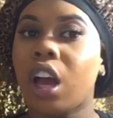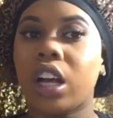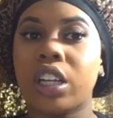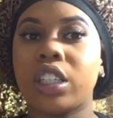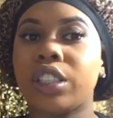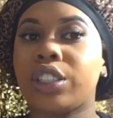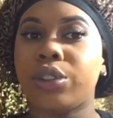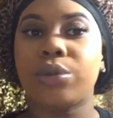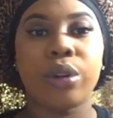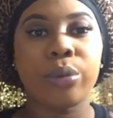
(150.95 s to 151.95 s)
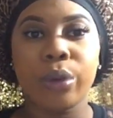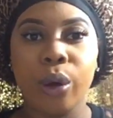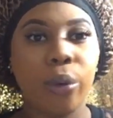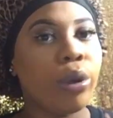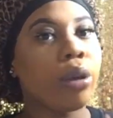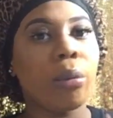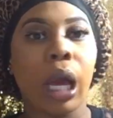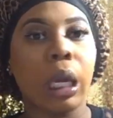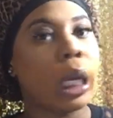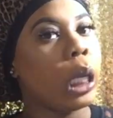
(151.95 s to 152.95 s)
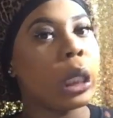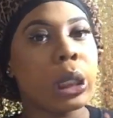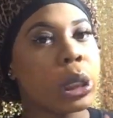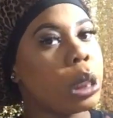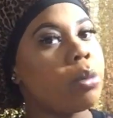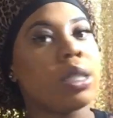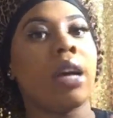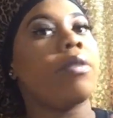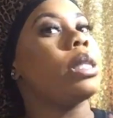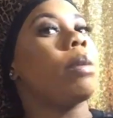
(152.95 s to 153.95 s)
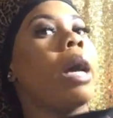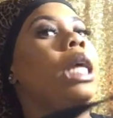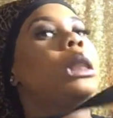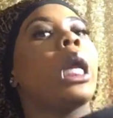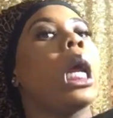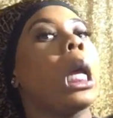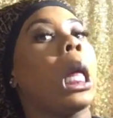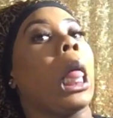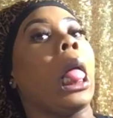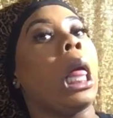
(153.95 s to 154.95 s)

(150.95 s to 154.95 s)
because you don't know, you might get into some stuff and somebody try and